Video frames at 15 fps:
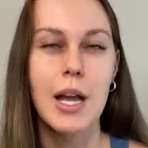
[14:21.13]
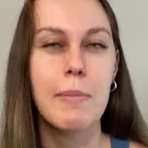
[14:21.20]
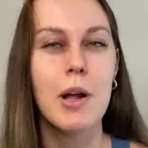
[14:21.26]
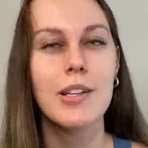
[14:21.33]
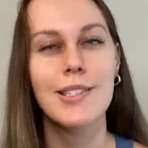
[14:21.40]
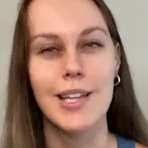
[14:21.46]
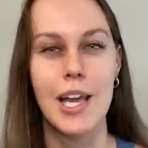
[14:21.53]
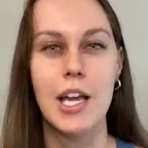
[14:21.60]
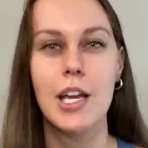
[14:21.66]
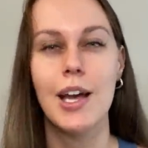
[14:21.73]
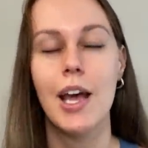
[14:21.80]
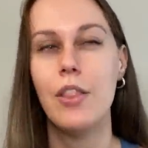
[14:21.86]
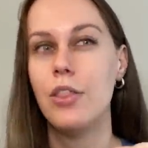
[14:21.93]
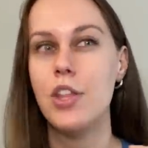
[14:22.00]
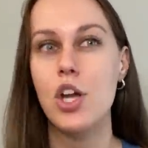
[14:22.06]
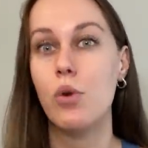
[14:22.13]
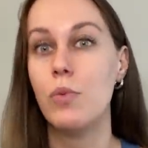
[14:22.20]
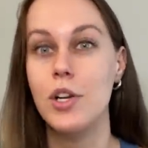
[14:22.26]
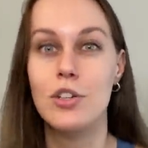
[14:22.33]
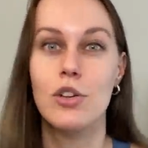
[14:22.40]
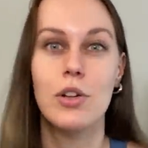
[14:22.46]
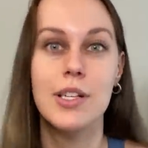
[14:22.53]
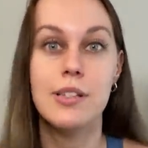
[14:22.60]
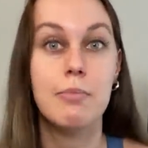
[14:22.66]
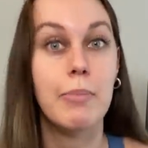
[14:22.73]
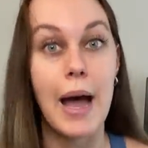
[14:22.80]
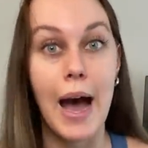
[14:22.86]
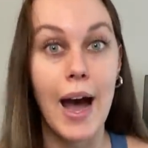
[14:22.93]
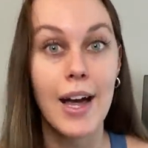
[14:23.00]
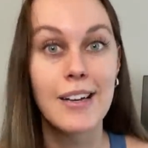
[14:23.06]
I'm not saying that the original is
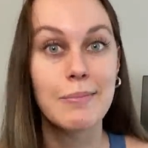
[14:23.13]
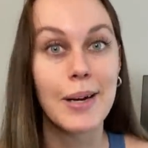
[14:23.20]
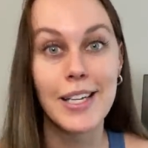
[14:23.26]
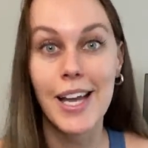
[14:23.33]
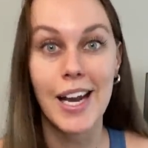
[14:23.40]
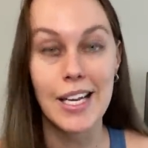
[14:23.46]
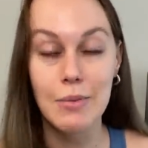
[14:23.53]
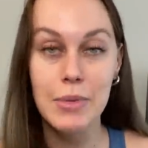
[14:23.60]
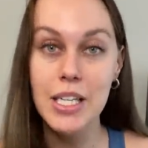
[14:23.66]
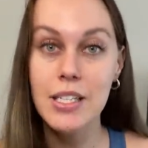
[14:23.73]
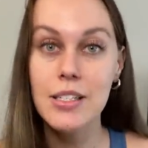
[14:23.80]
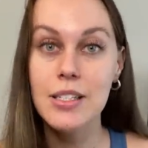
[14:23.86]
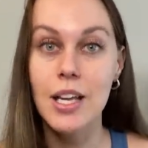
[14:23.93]
bad by any means.